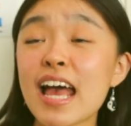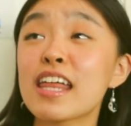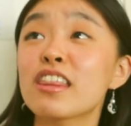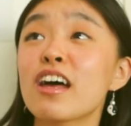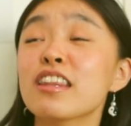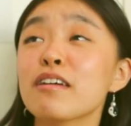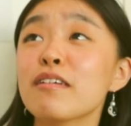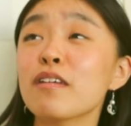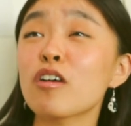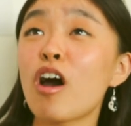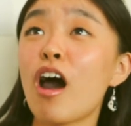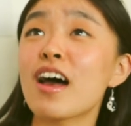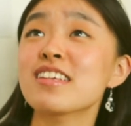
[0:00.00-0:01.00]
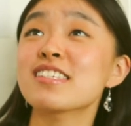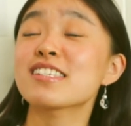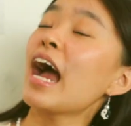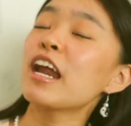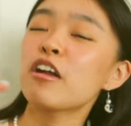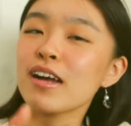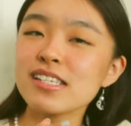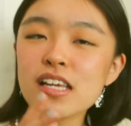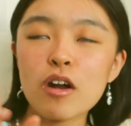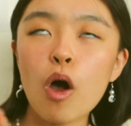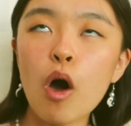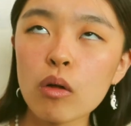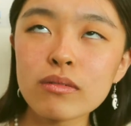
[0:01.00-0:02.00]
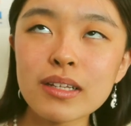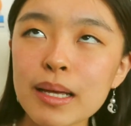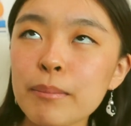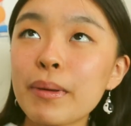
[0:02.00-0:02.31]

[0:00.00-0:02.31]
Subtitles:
I thought they would cost, I know I said only,